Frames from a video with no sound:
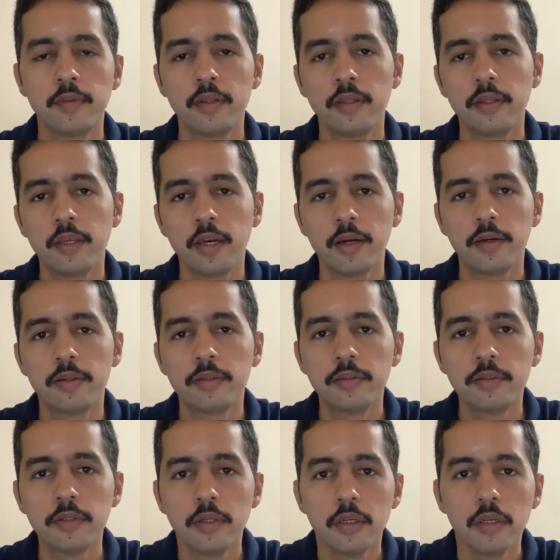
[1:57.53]
Yeah.
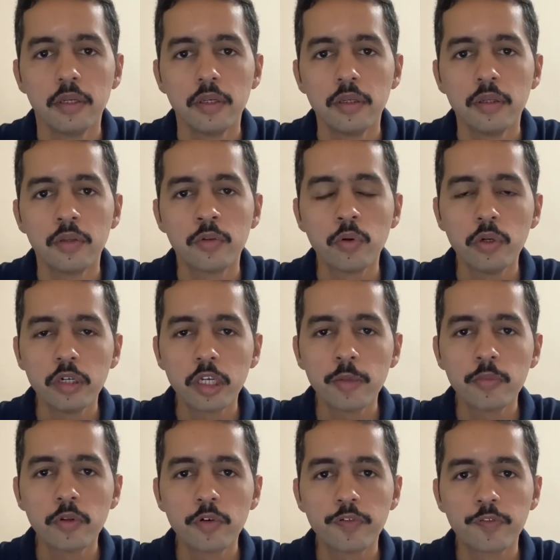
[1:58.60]
So in
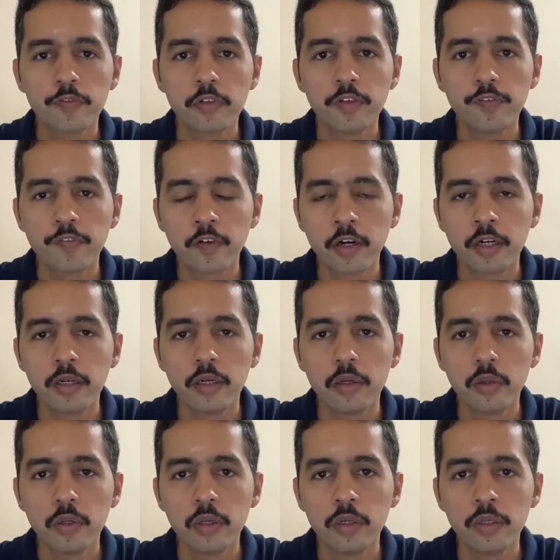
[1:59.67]
terms of the fund,
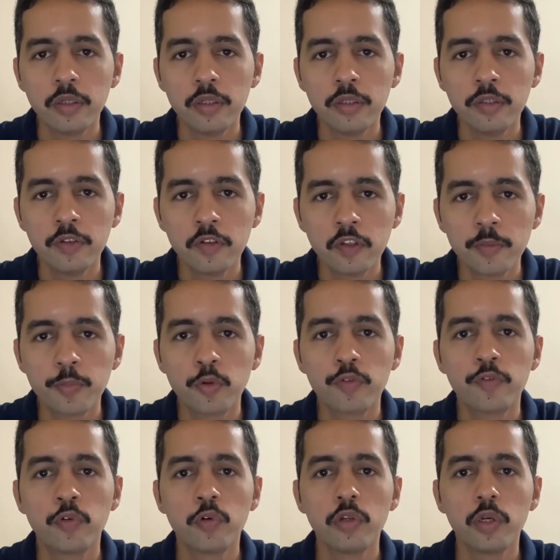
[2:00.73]
this is a
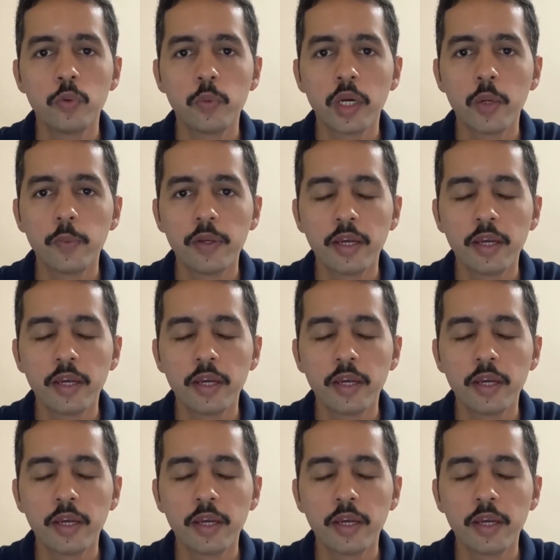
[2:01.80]
portfolio where we